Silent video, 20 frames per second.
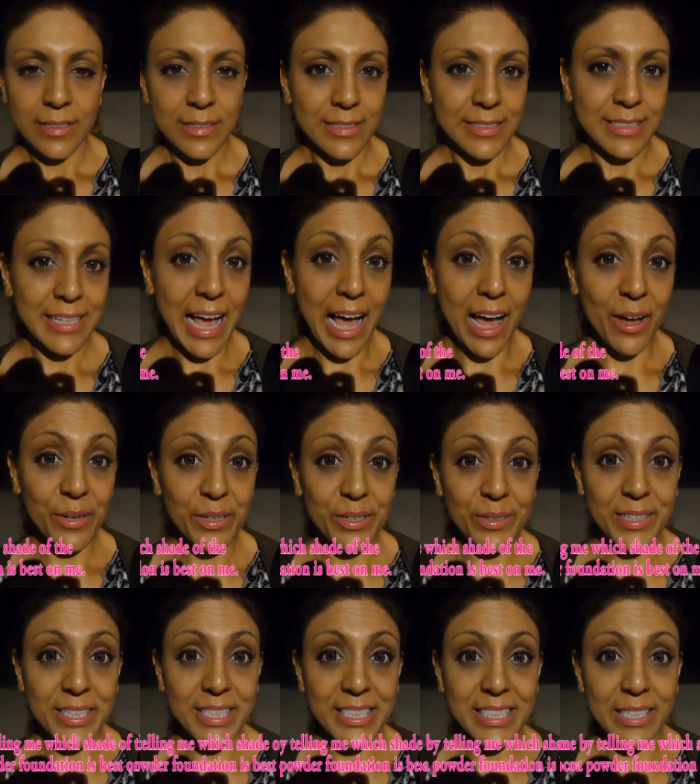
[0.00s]
Now
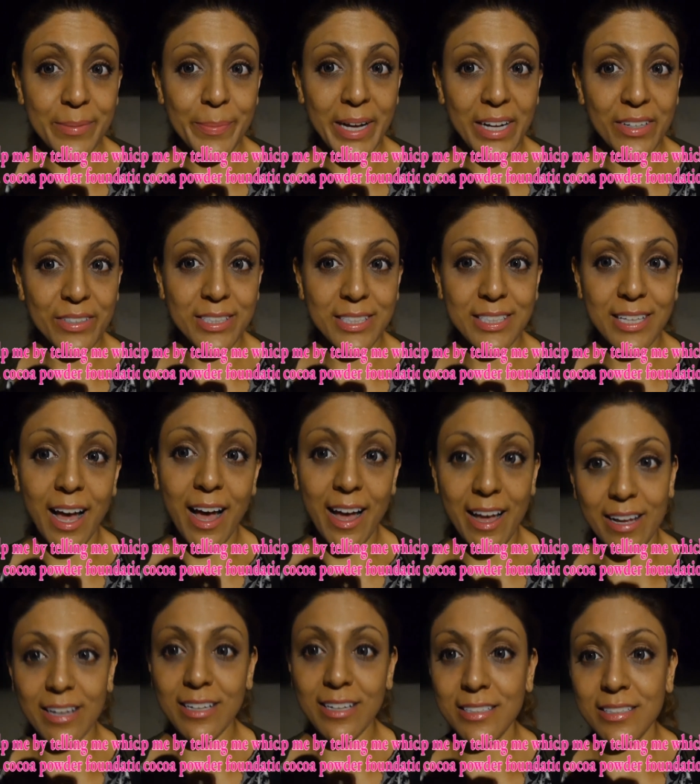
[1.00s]
you can see me
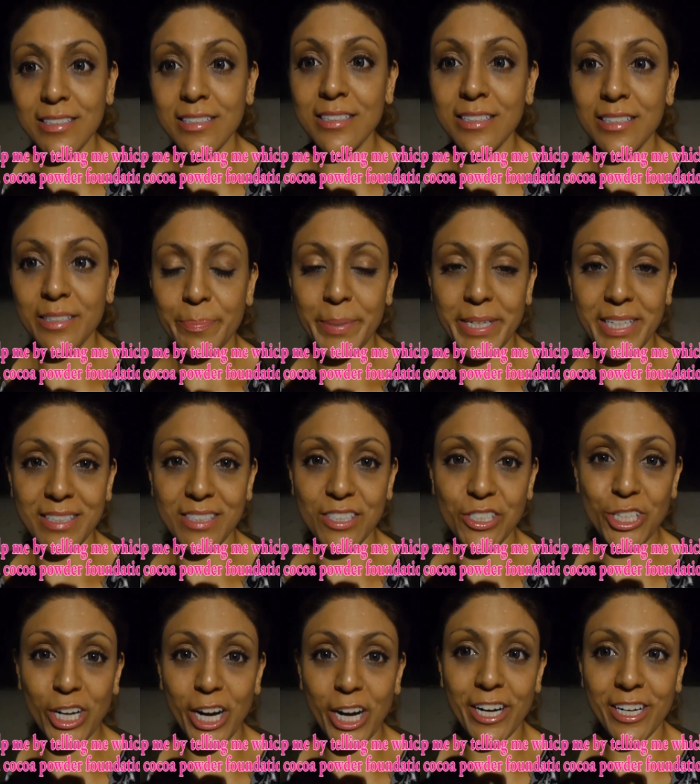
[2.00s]
outside, but it's
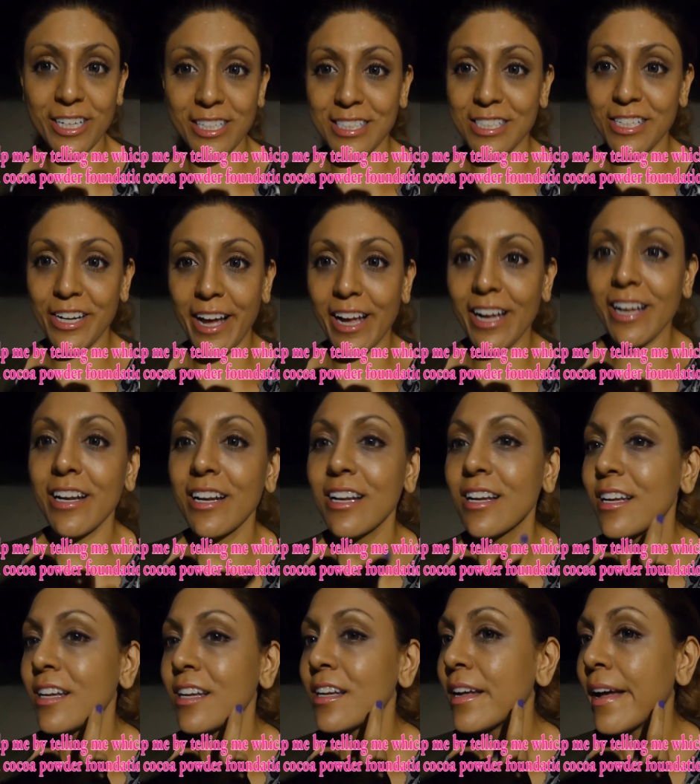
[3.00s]
dark, it's night.
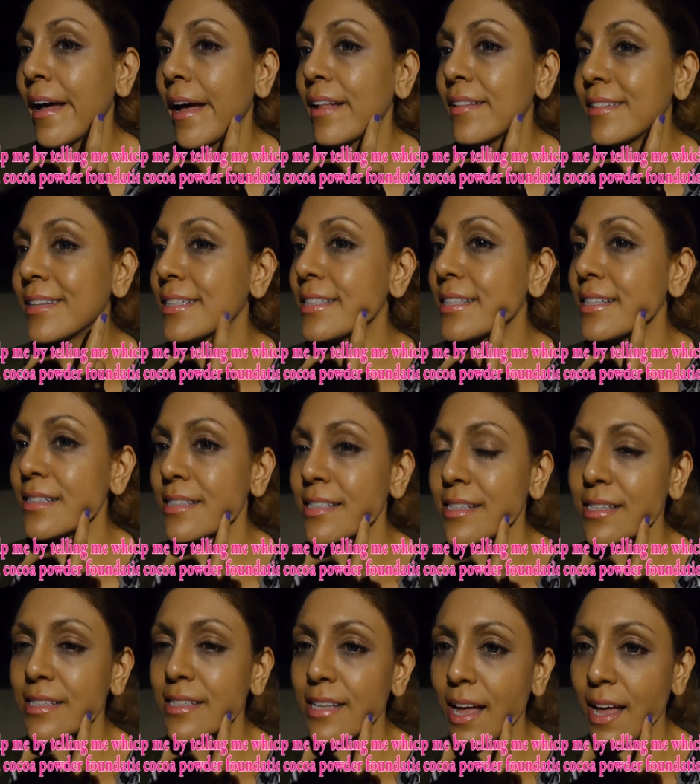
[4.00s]
And this is
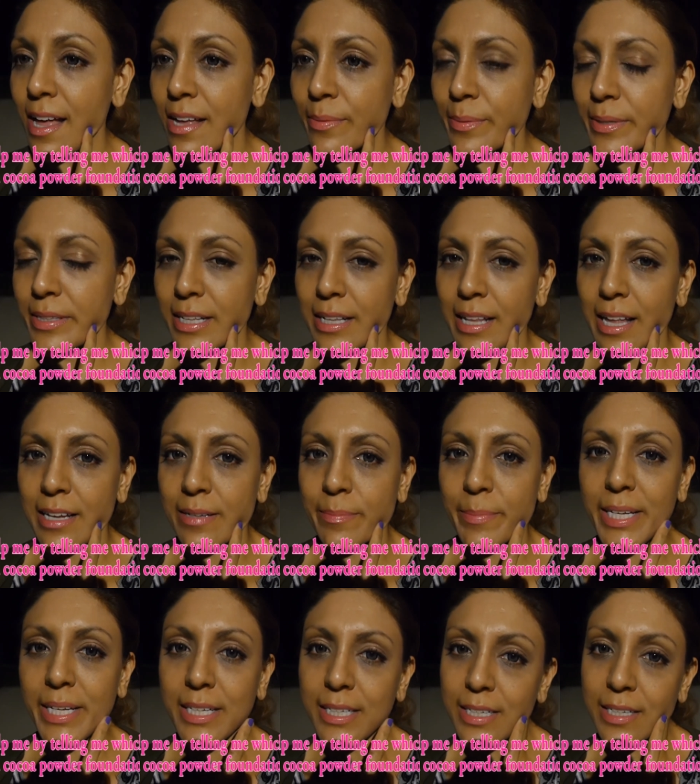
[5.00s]
the side with the light
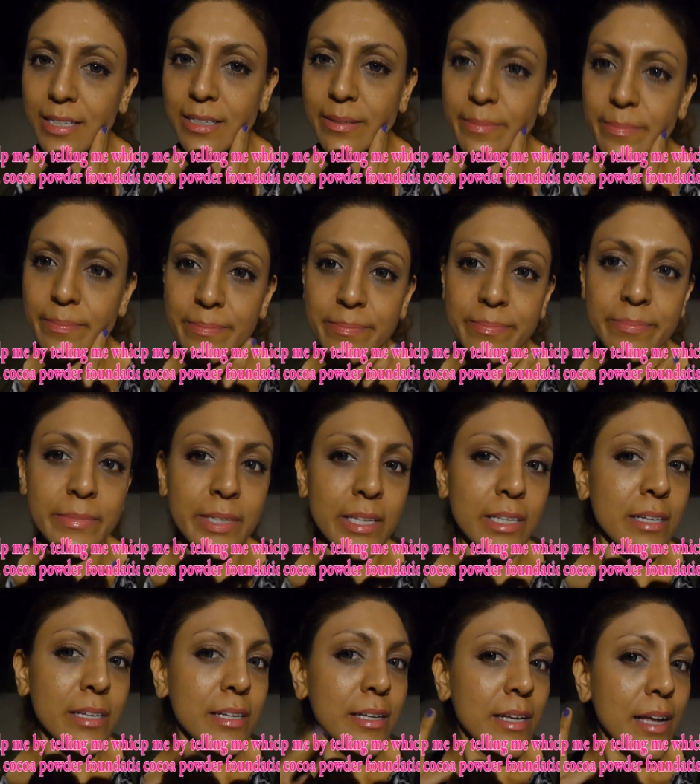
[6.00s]
medium,
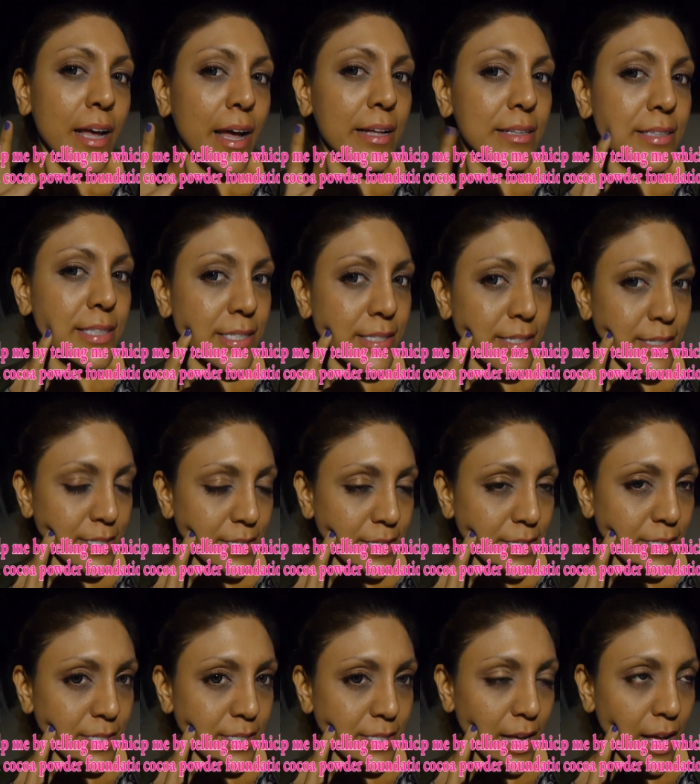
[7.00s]
and this is
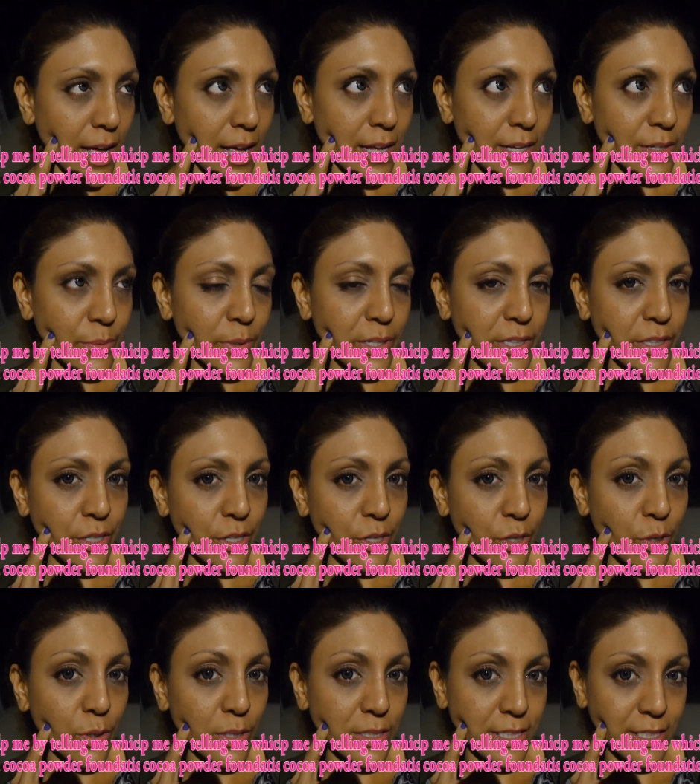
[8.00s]
the side with the
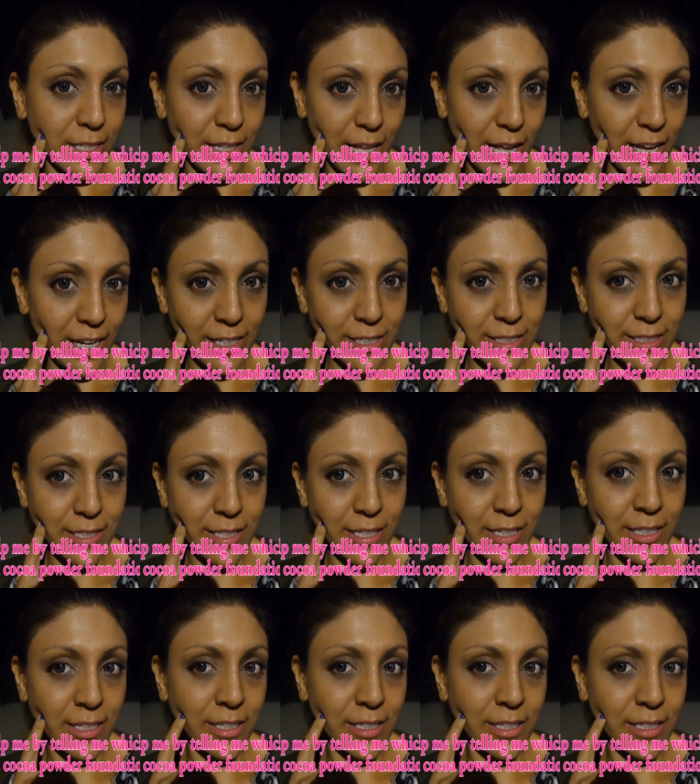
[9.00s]
golden light.